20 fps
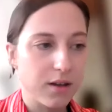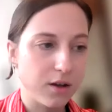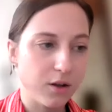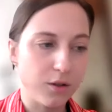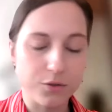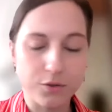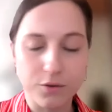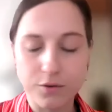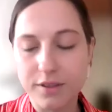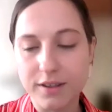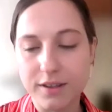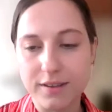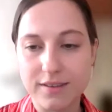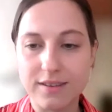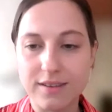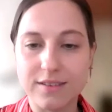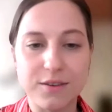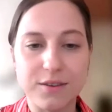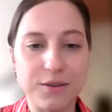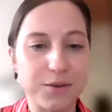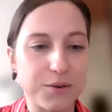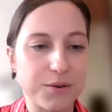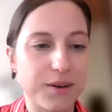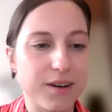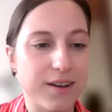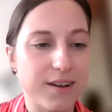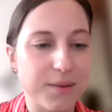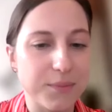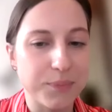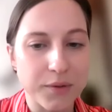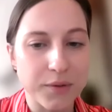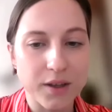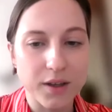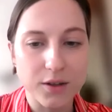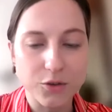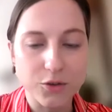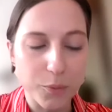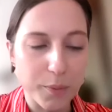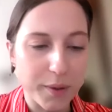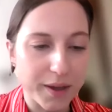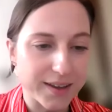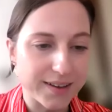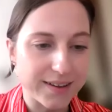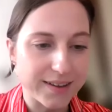although this is, you know, a topic